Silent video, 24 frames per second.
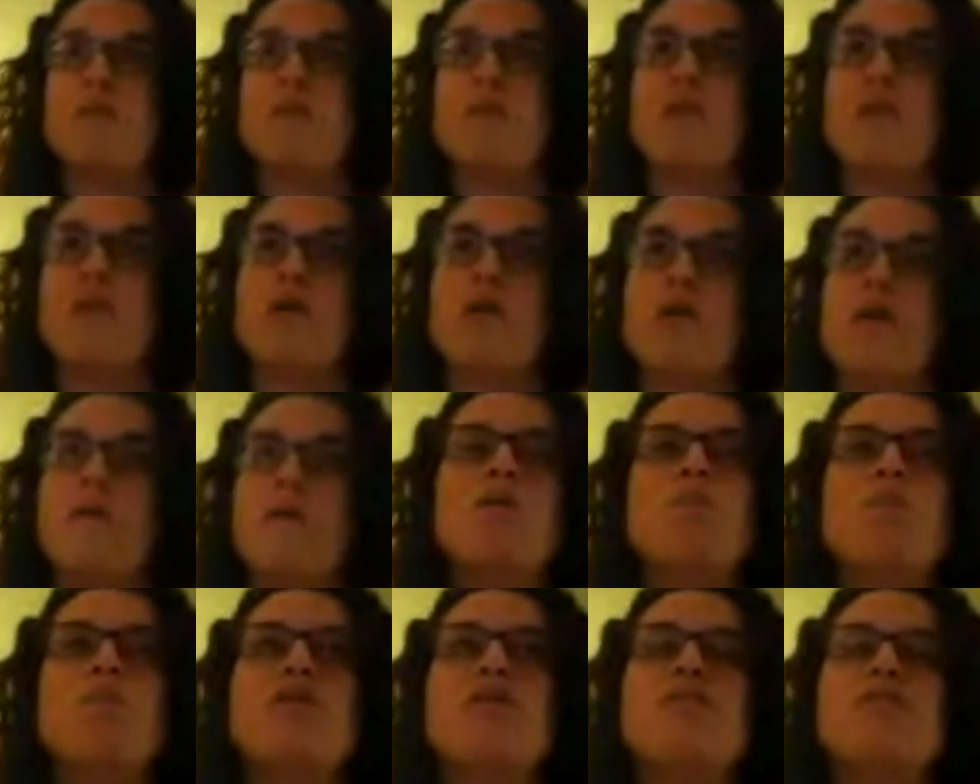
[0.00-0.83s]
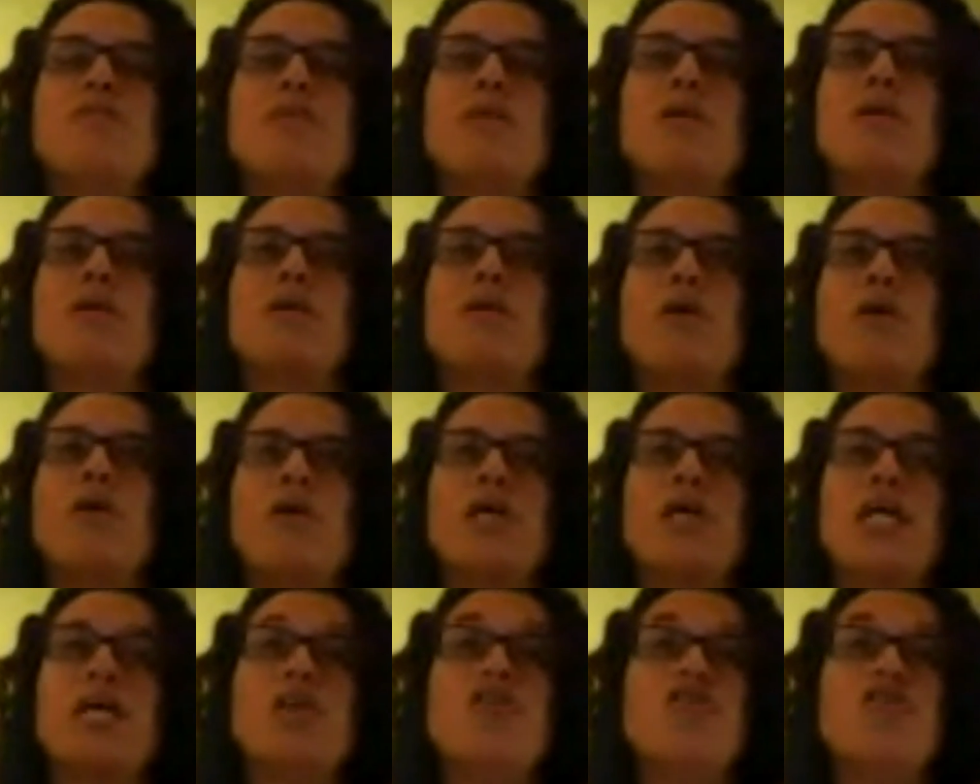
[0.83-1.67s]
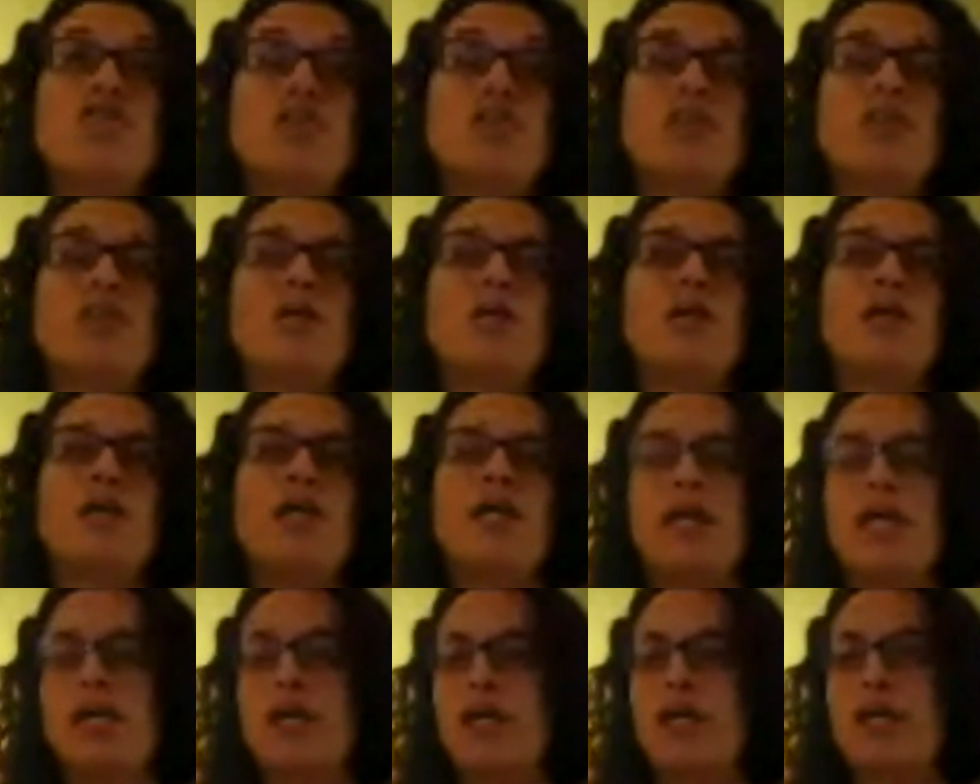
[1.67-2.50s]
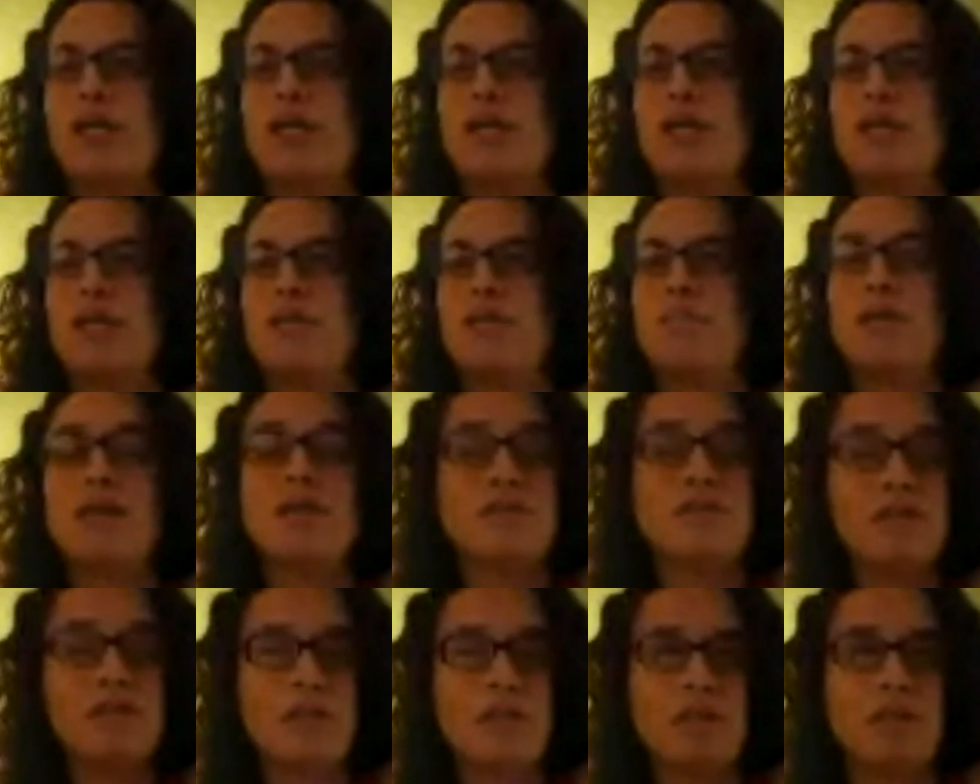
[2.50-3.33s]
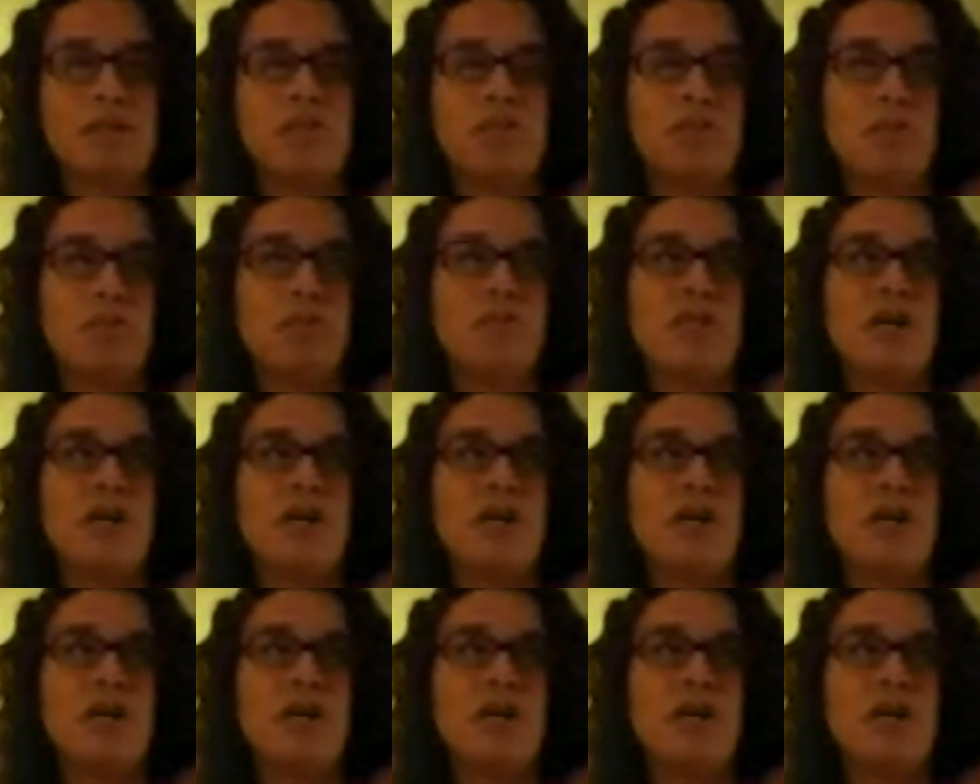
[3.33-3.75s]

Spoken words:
My mom was Caucasian and Mexican.